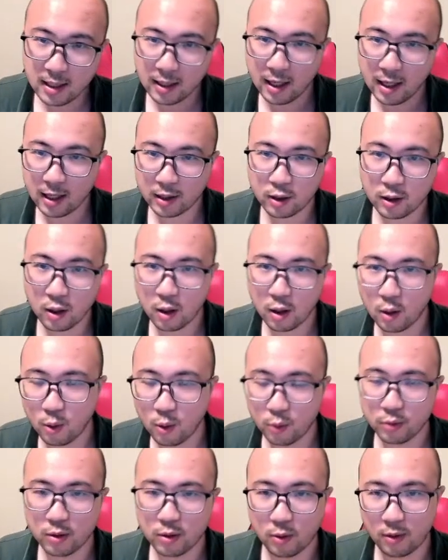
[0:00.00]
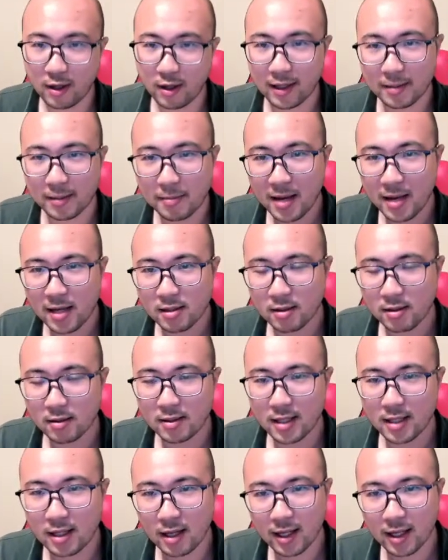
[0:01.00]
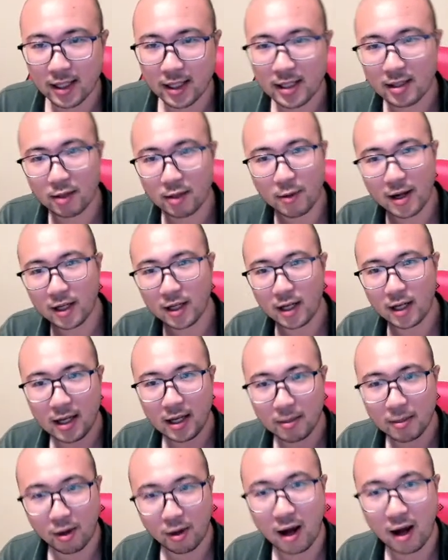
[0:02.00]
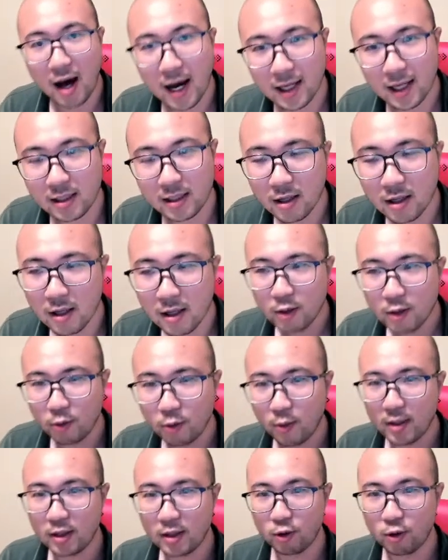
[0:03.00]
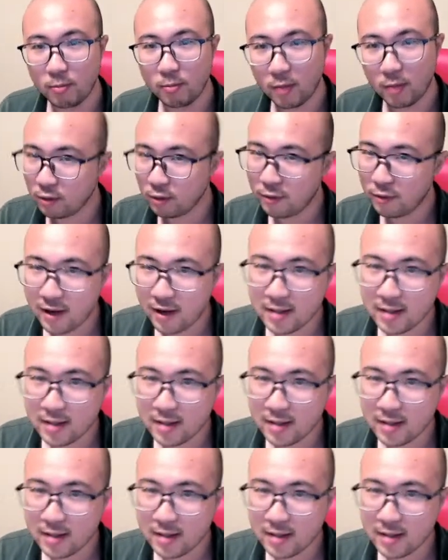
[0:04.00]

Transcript: like code or like methods that I can directly apply? Do I need to modify